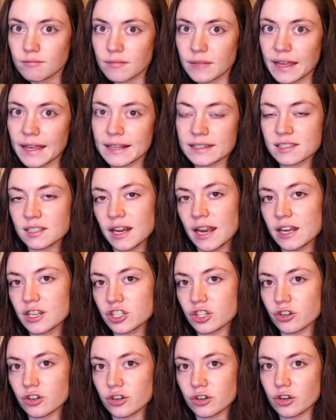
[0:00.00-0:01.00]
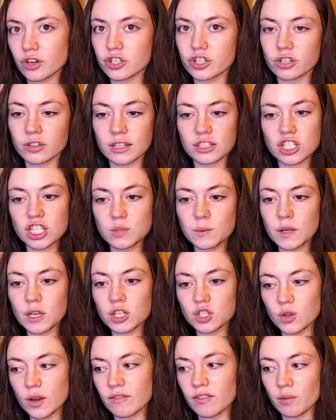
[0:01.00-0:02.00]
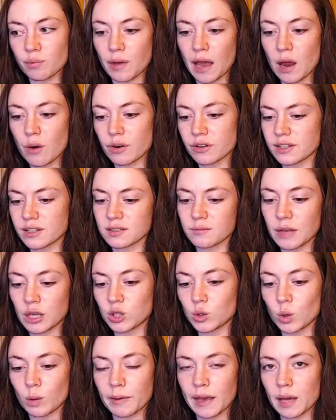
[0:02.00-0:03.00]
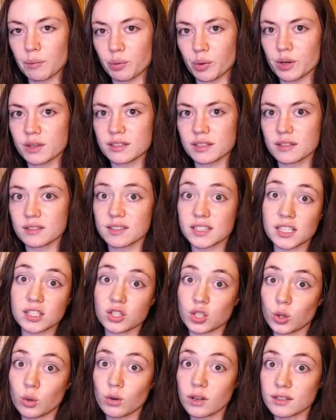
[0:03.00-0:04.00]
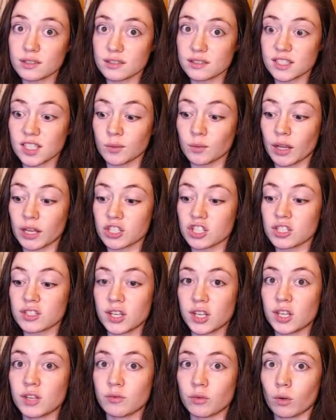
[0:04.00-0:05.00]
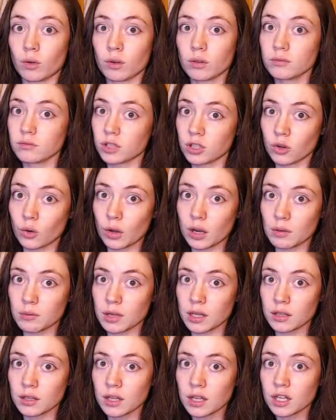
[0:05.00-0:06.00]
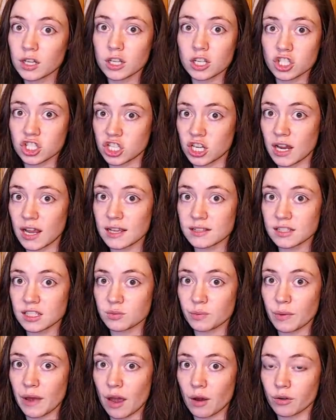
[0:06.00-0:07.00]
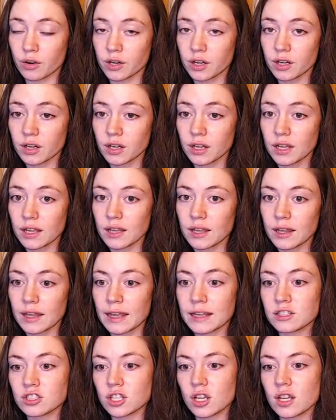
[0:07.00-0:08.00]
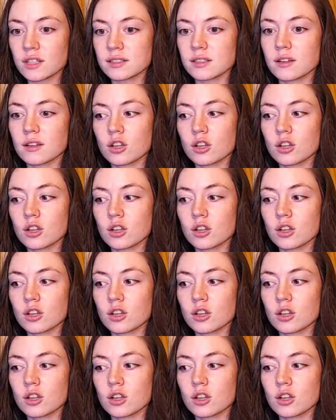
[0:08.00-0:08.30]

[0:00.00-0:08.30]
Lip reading: it's nature and nurture. Like, just because you have that power doesn't make you a bad person. C2 doesn't seem like she's evil. You know what I mean? And she has this power. It does